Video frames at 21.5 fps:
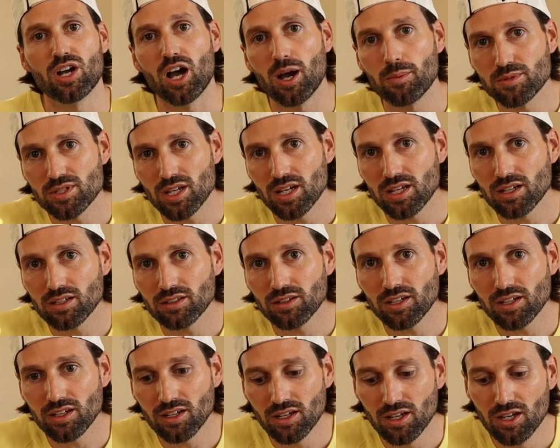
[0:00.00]

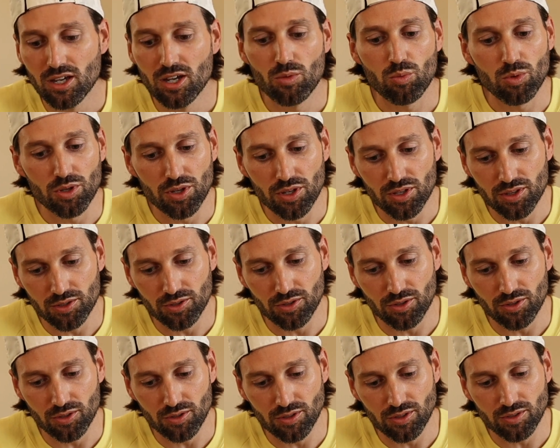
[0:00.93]
upcycling within
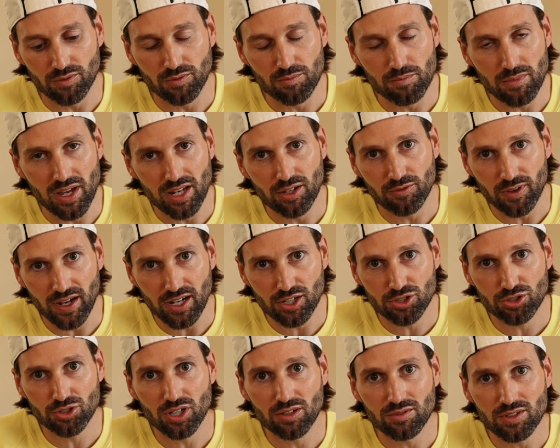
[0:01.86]
their
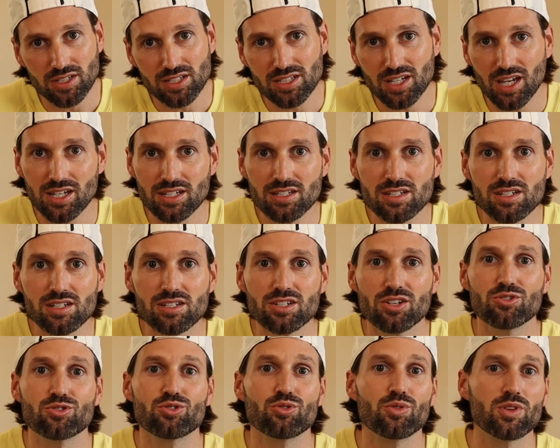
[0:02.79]
manufacturing of these cases.
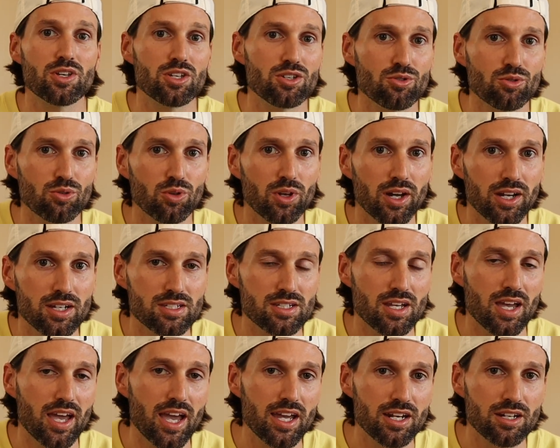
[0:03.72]
So they utilize
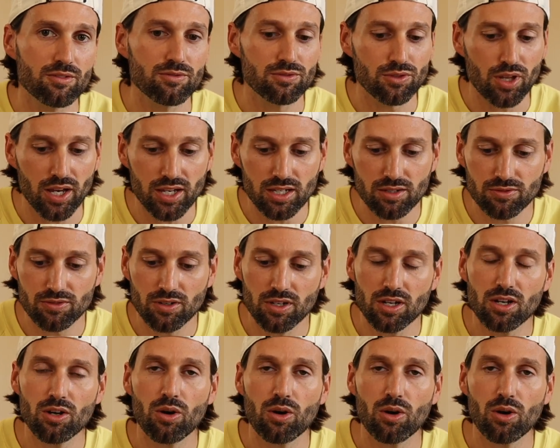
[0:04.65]
end-of-life